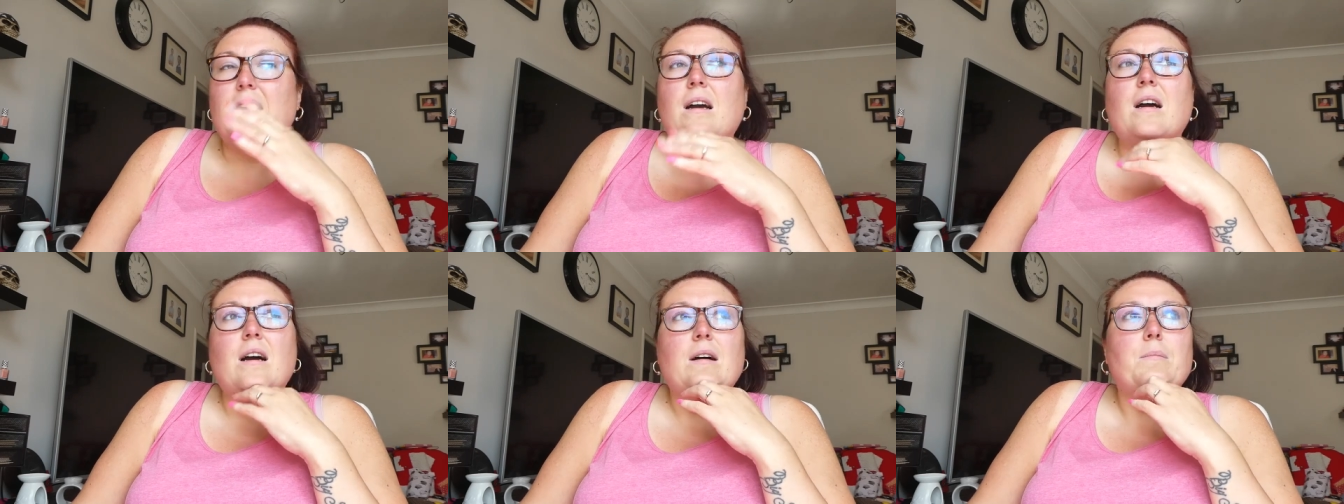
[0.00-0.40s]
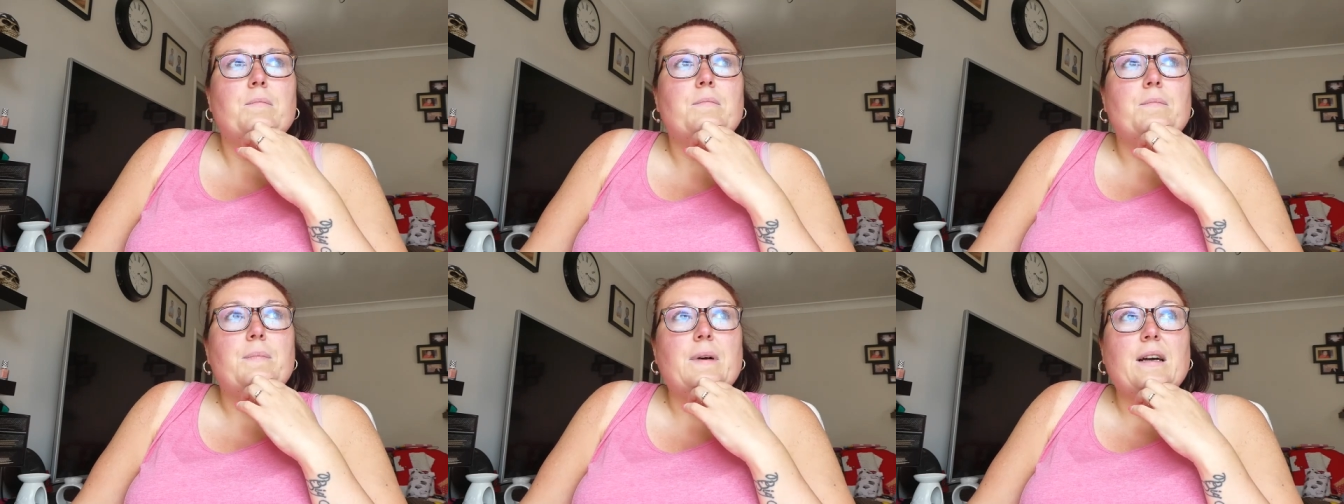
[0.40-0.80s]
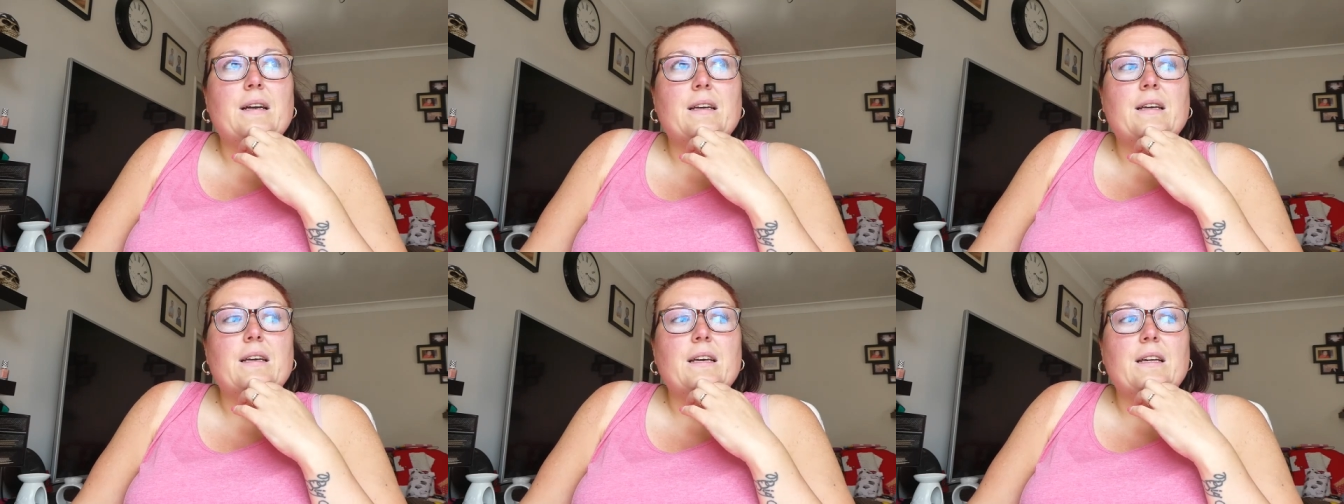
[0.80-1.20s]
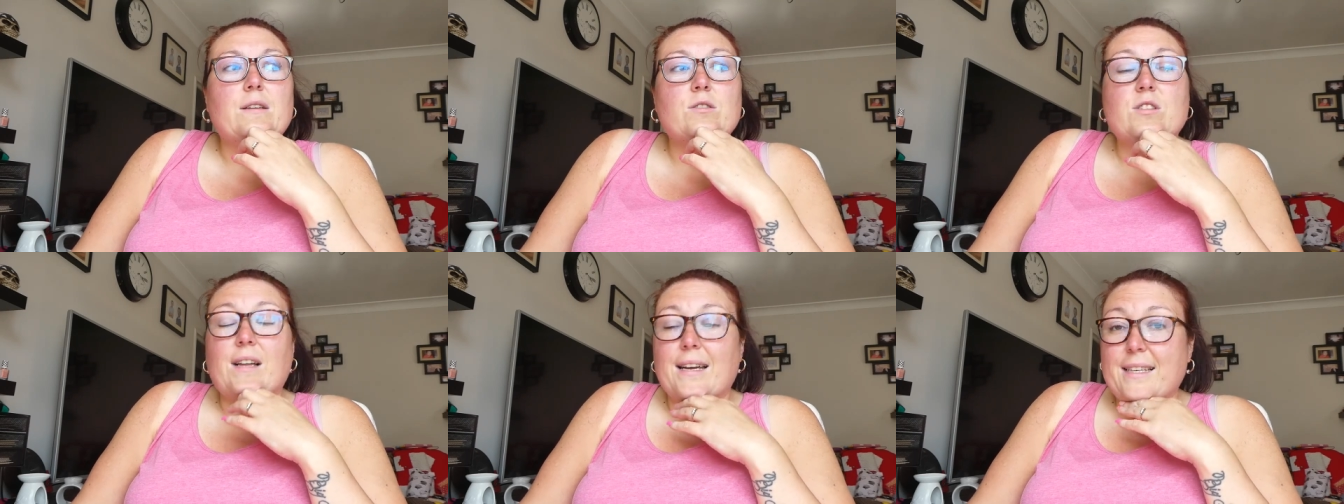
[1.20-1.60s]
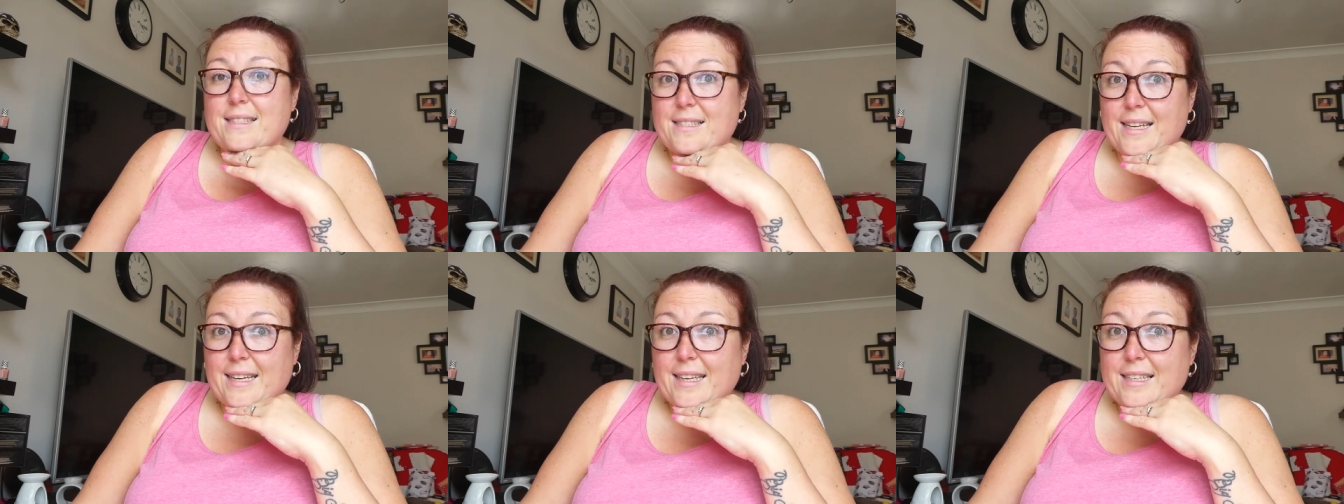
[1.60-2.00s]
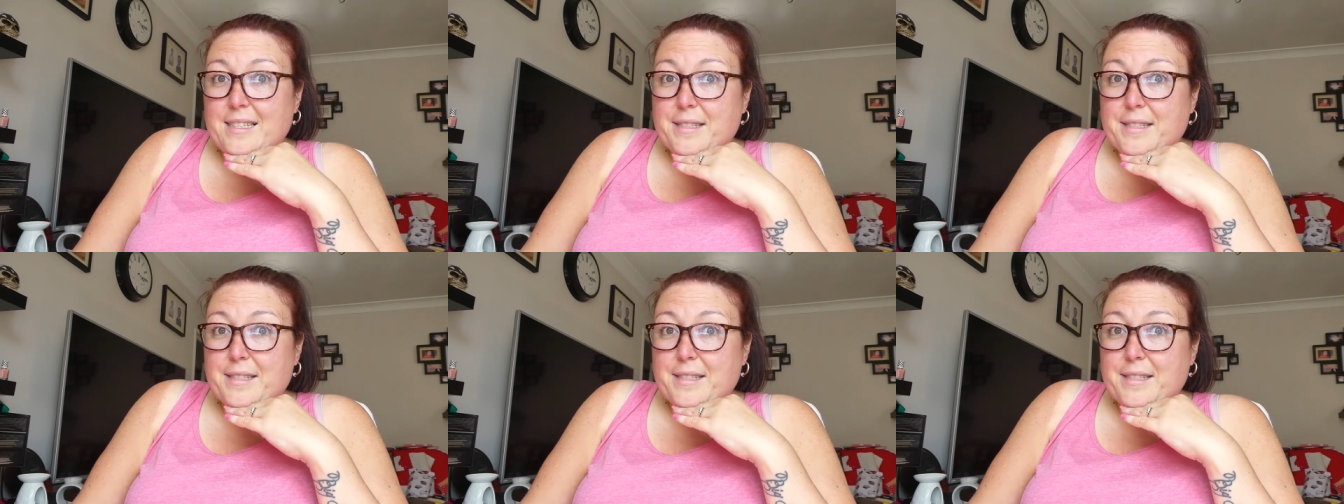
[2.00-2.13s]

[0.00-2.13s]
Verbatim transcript: um, but it looks like he's taking a